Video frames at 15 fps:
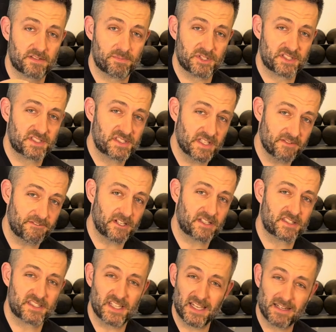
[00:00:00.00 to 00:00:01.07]
specific
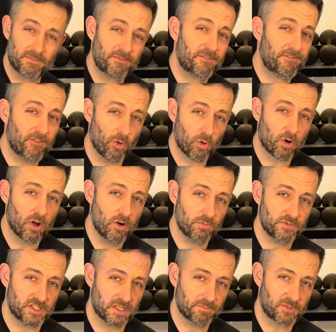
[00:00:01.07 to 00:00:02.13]
setup for
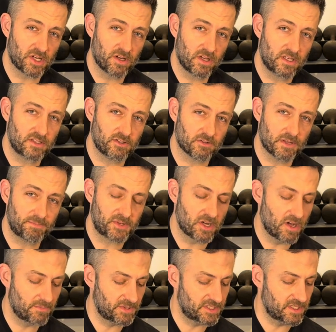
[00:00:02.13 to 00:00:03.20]
HomeGymCon Grip
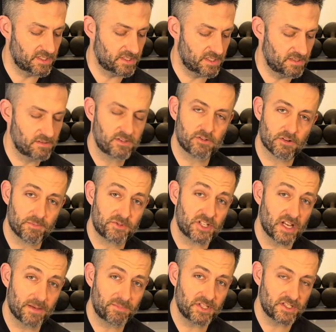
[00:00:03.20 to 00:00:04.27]
Competition, Grip
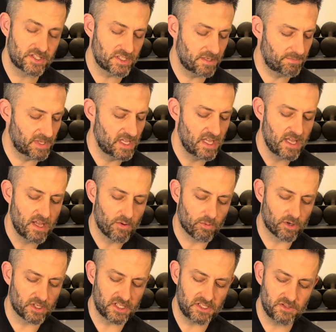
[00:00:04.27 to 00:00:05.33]
Championship,
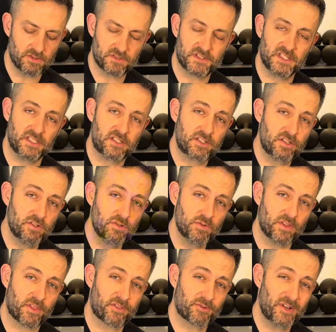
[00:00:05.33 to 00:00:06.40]
we're going to use the 2
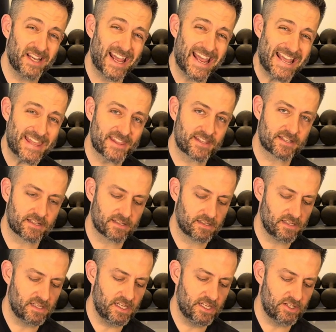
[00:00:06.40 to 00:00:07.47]
3/8
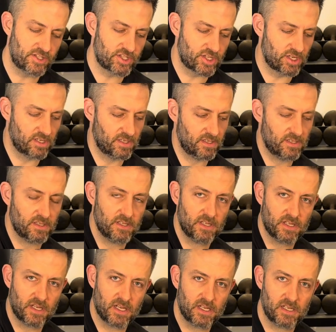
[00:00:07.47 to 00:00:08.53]
inch
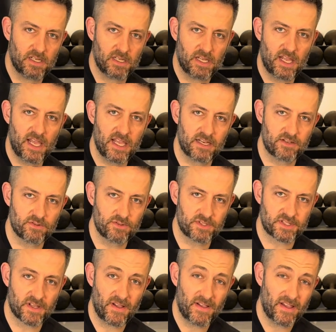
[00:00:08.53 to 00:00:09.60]

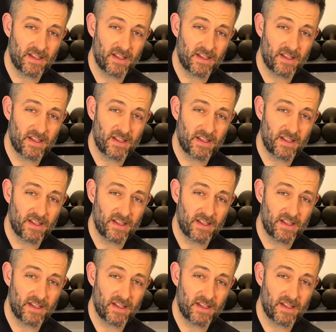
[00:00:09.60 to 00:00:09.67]
handles.